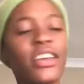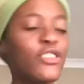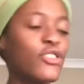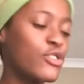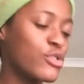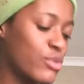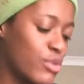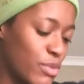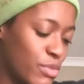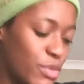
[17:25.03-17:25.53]
He
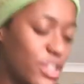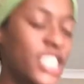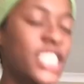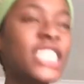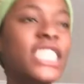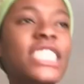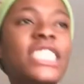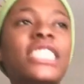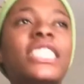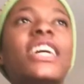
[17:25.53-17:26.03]
knows what we
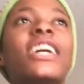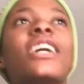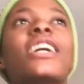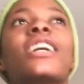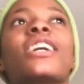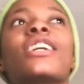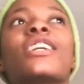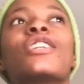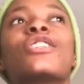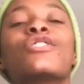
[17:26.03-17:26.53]
need.
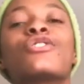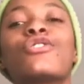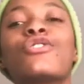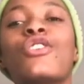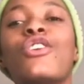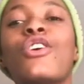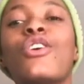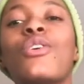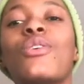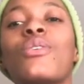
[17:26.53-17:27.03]

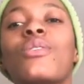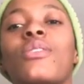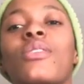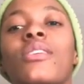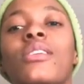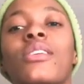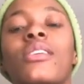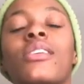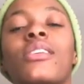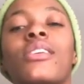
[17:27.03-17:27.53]
So,
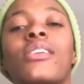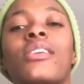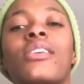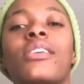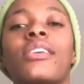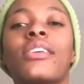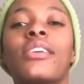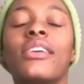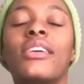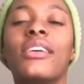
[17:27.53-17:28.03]

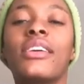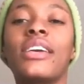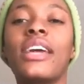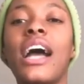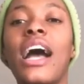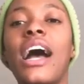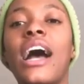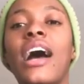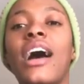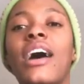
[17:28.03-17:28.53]

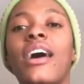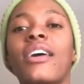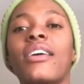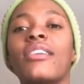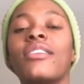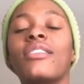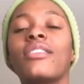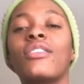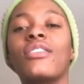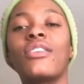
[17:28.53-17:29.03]
yeah.
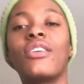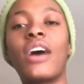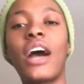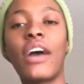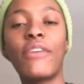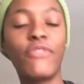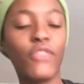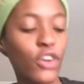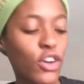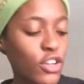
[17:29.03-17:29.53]

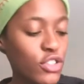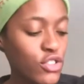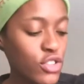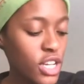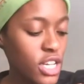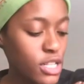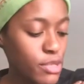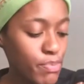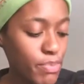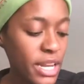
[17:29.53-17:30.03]
I forgot
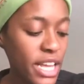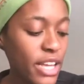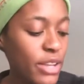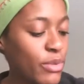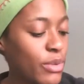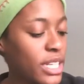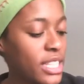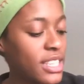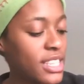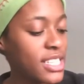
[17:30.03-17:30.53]
to
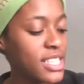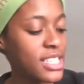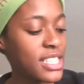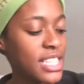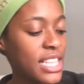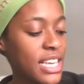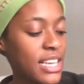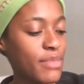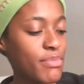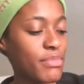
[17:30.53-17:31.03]
explain what this
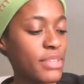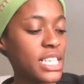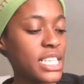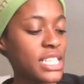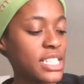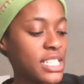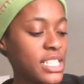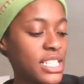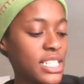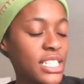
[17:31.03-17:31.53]
thing
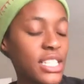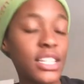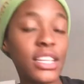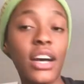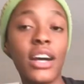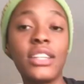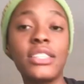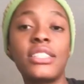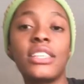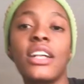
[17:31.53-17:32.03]
means.
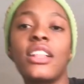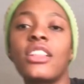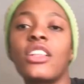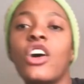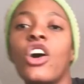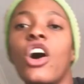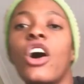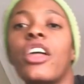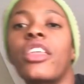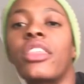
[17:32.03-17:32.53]

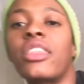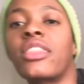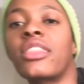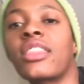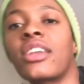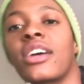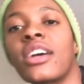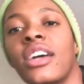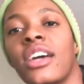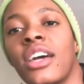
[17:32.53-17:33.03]

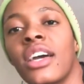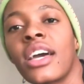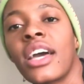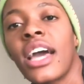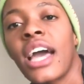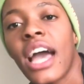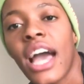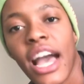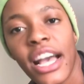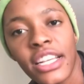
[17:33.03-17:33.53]
Selkuth
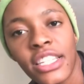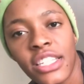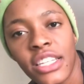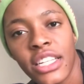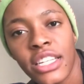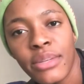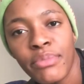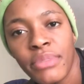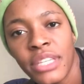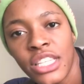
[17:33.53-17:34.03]

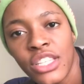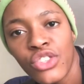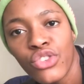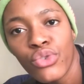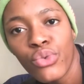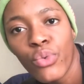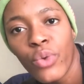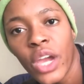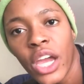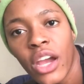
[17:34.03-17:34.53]
actually
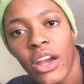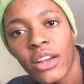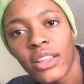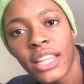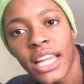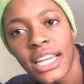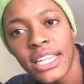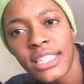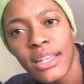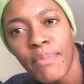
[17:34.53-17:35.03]
means rare.
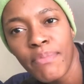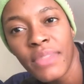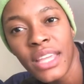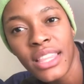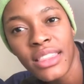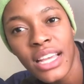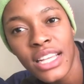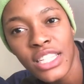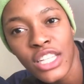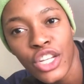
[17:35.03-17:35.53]
Like
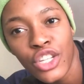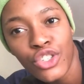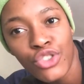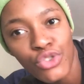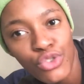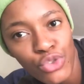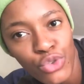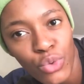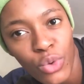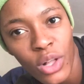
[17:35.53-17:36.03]
something that's
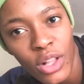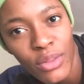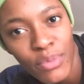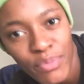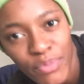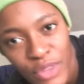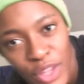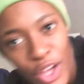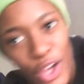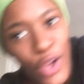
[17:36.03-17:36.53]

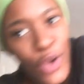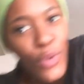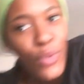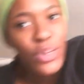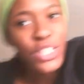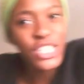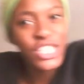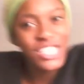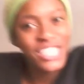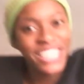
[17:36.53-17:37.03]
unusual.
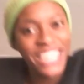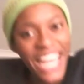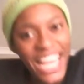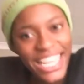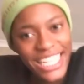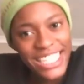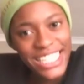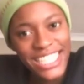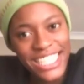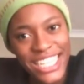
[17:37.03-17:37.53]
Which is
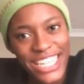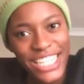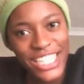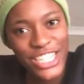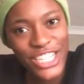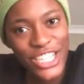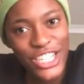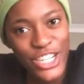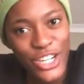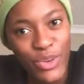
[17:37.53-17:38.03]
like
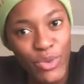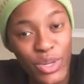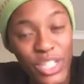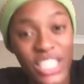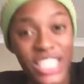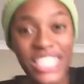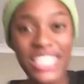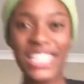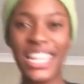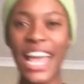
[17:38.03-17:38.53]
Stitch.
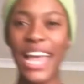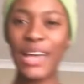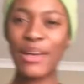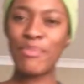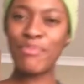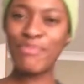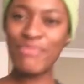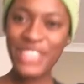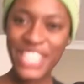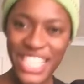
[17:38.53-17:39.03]
Which is
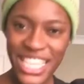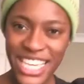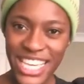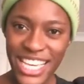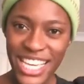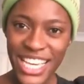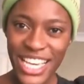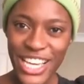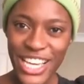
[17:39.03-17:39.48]
like me.